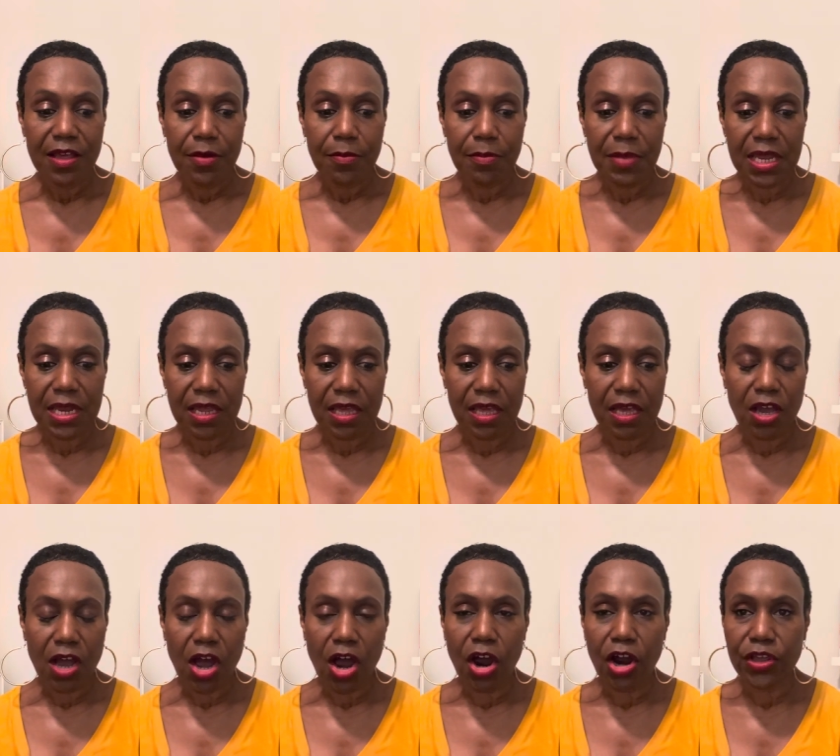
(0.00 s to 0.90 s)

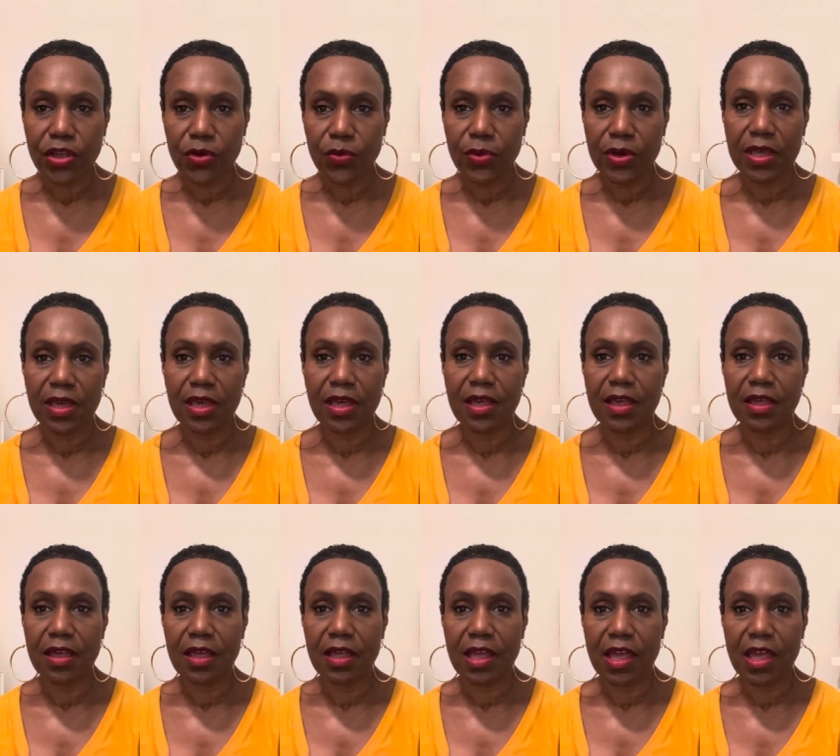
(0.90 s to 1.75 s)
meaning arguing